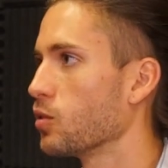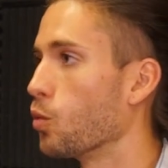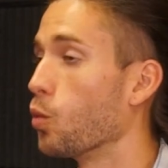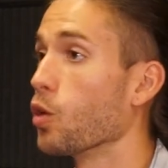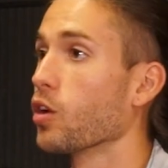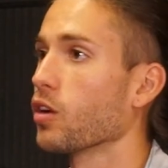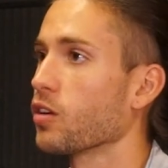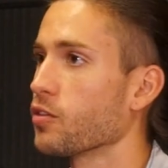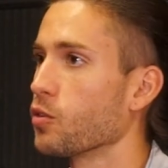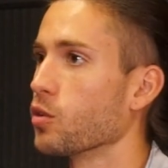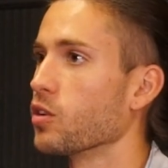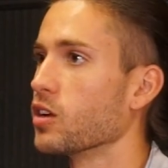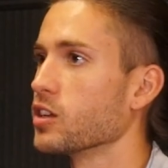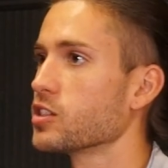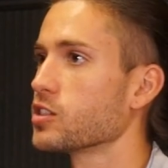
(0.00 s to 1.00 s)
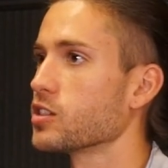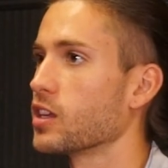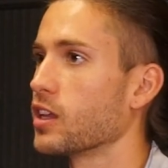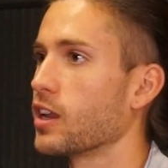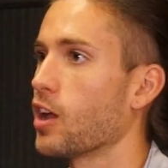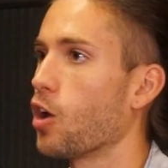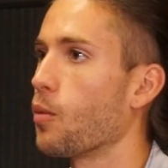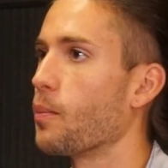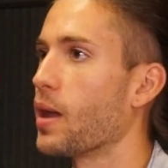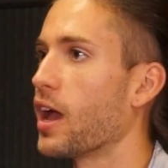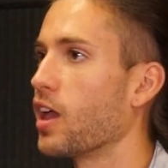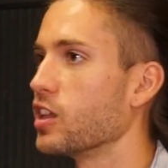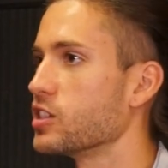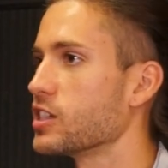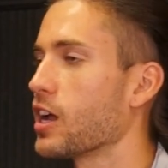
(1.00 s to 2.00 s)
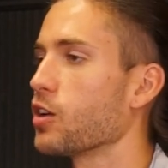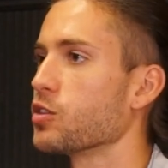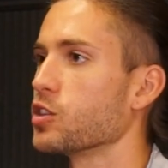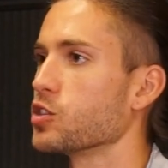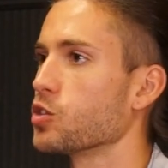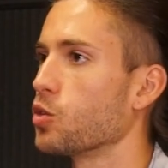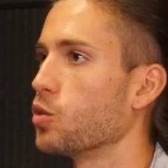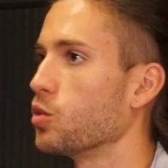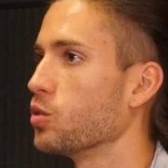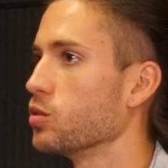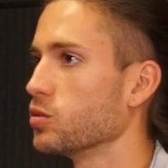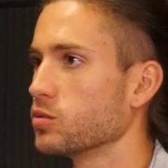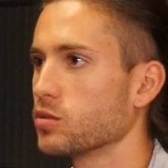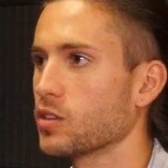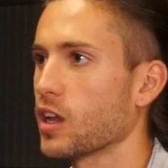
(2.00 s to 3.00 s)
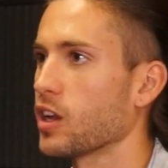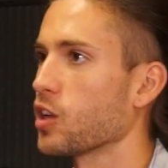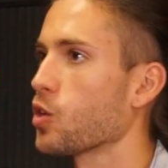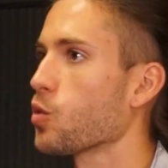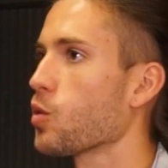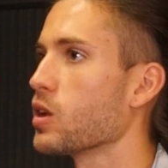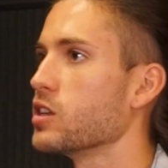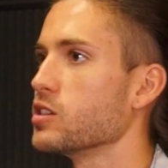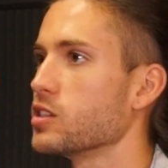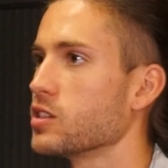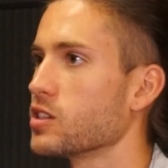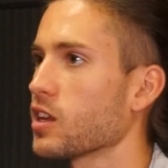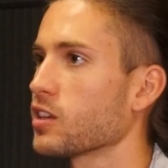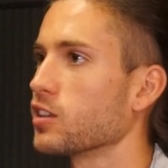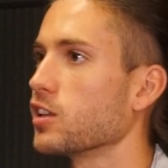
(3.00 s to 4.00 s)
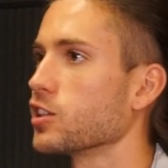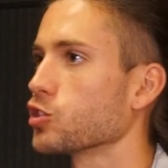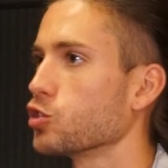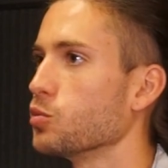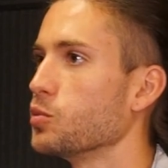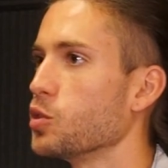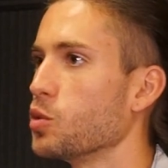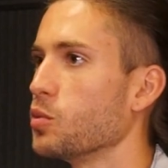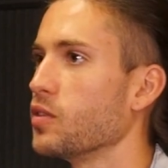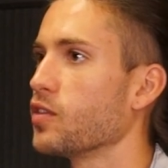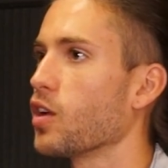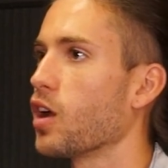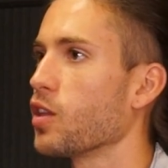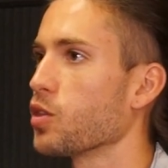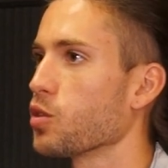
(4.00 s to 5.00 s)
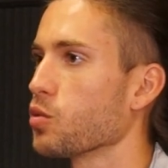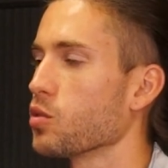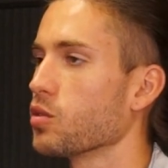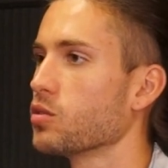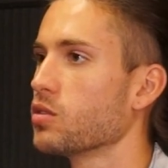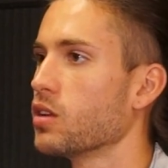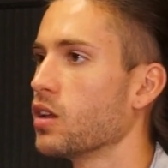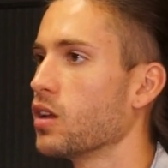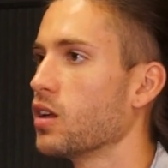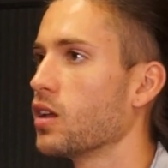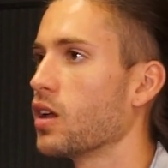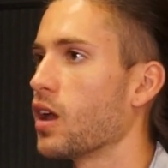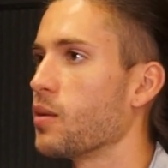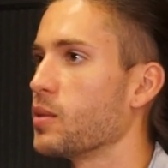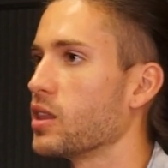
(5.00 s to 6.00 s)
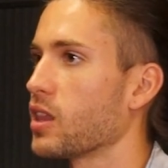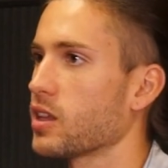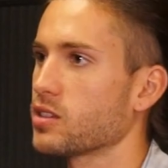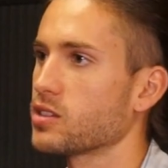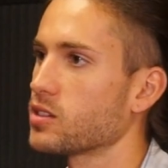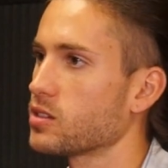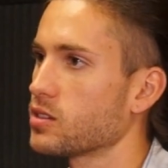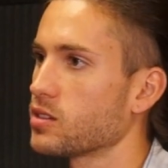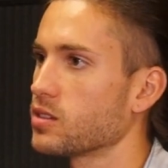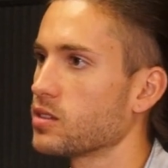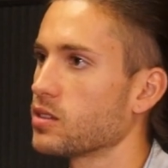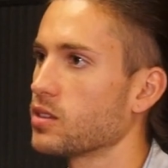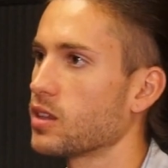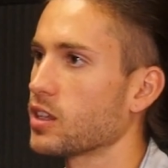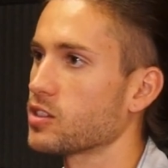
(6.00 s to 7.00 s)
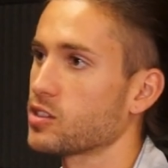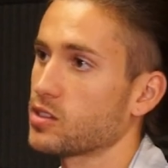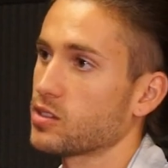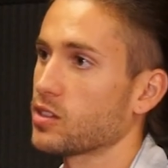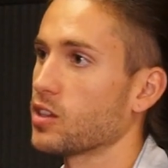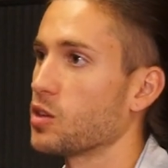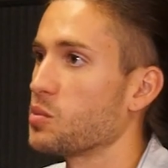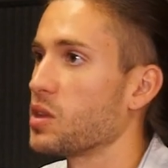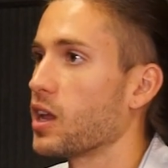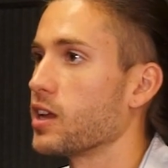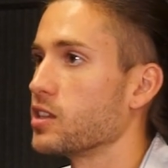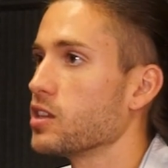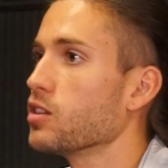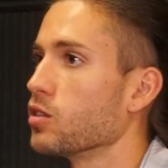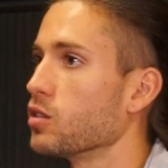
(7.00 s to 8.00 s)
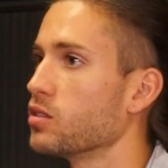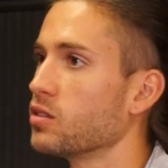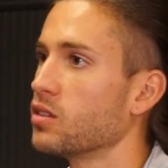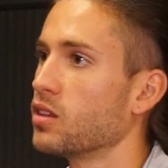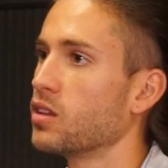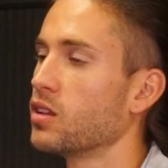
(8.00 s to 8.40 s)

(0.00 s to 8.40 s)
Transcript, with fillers: work for us and help balance out this whole kind of crazy technological boom we've gone through, yeah. I mean that's that's going to be ideal.